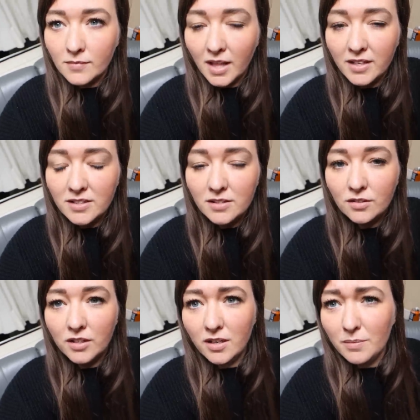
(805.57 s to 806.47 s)
Lighting's
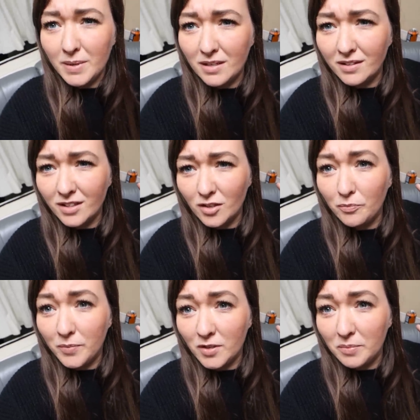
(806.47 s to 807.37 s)
good.
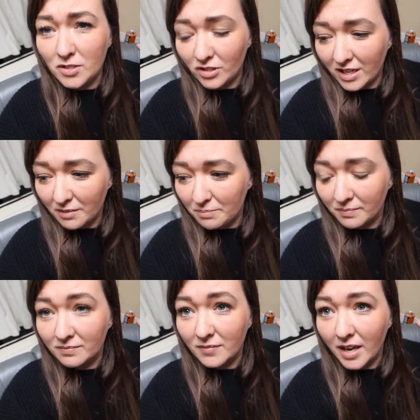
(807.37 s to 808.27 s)
You've been
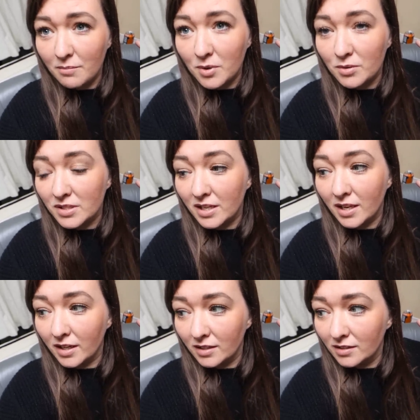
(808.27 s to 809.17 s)
drinking Iron Brews in
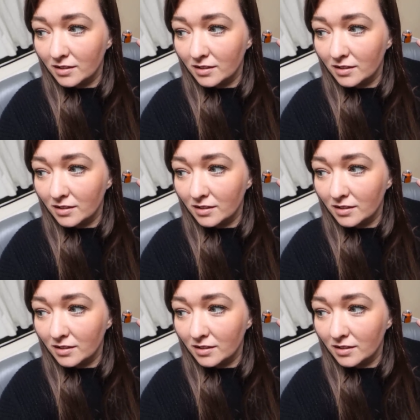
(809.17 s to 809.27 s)
here?